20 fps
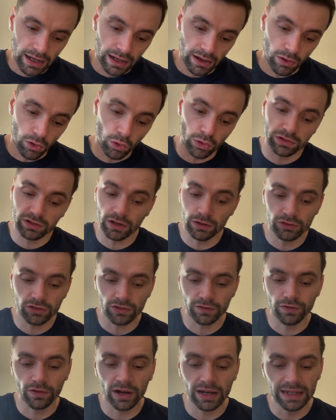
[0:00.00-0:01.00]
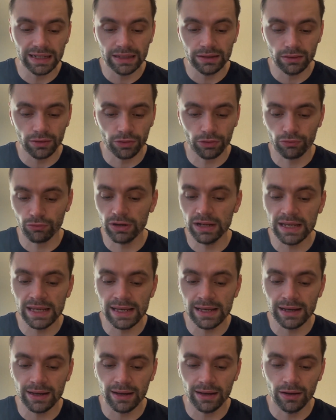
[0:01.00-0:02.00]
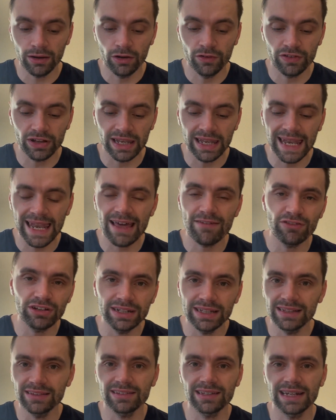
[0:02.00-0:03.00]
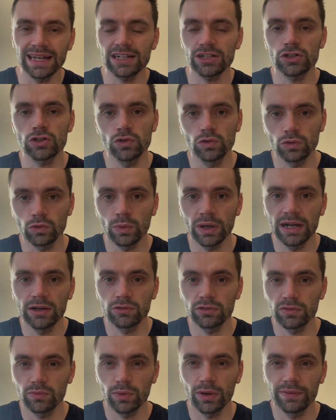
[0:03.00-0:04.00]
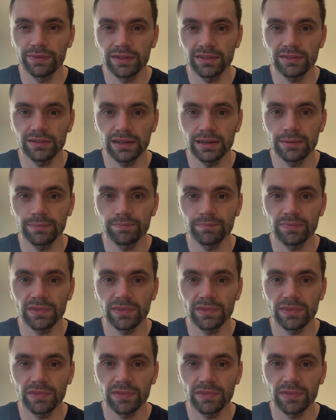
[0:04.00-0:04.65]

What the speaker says: Also, just finally, 3 of 11 internationals Wales have won this year.